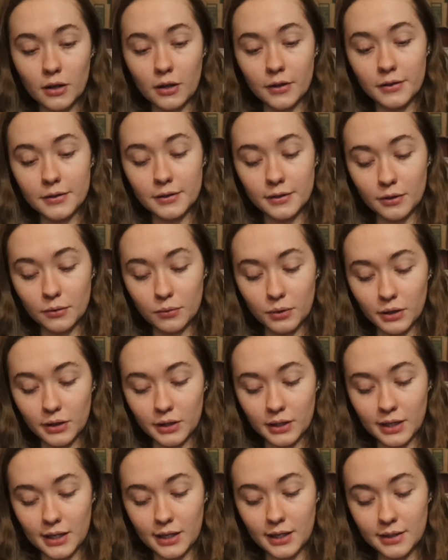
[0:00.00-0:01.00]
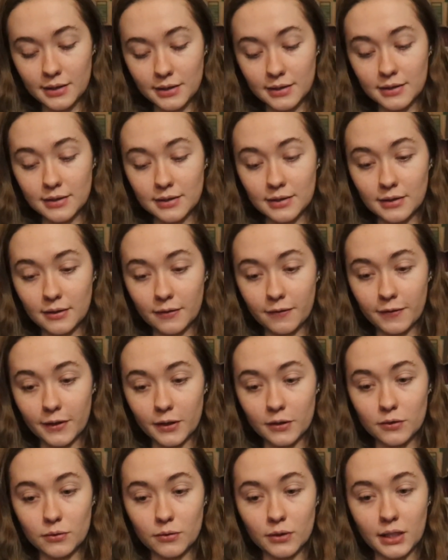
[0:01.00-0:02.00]
honestly really nice.
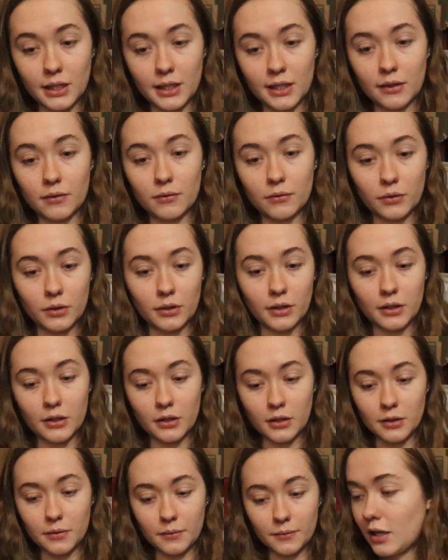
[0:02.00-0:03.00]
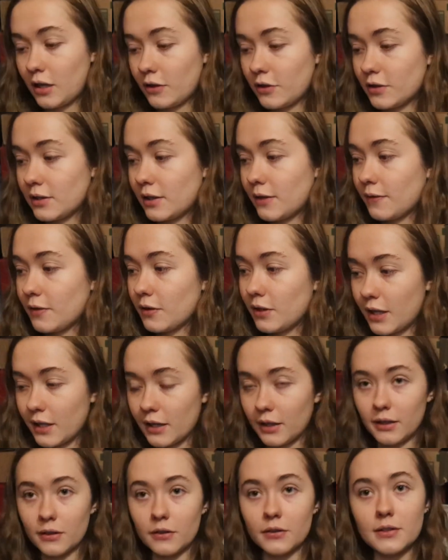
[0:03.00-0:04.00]
Feels really good. I'll just give you like a
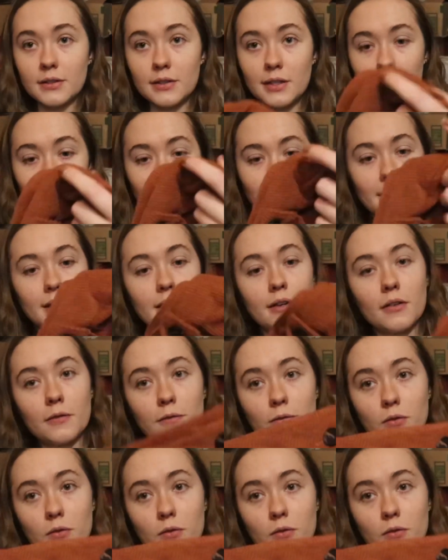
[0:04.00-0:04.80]
little sneak peek of